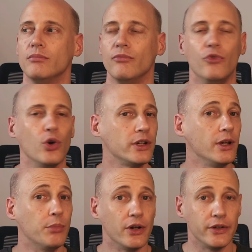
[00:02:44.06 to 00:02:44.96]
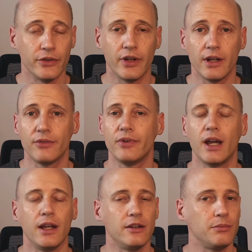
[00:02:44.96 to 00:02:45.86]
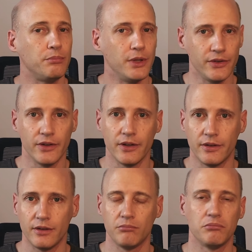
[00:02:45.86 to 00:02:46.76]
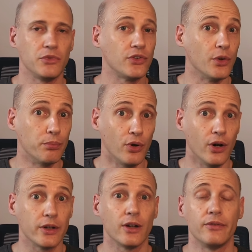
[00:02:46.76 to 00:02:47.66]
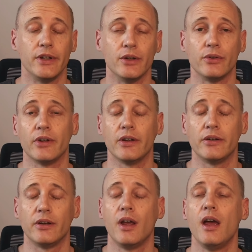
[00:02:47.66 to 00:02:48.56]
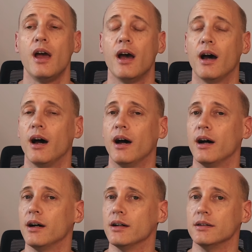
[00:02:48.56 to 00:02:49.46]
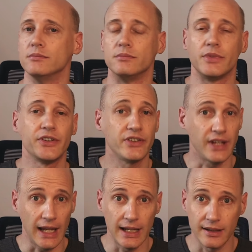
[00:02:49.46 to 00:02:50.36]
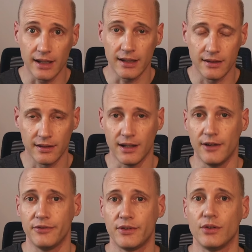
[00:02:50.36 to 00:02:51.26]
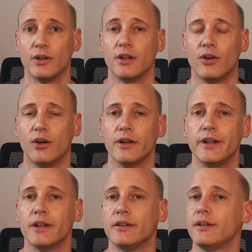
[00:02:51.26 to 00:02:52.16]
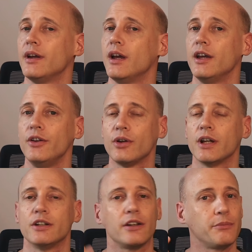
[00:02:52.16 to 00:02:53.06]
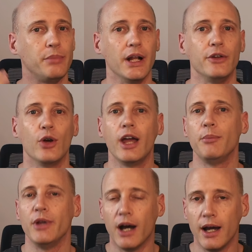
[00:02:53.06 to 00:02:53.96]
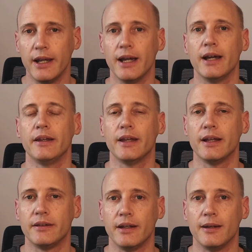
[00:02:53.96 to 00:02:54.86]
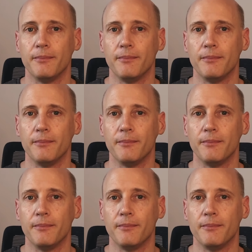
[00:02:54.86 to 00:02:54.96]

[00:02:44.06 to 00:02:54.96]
worry about user interface, business, support of users, selling that stuff to an audience. You can just build your API and that's it.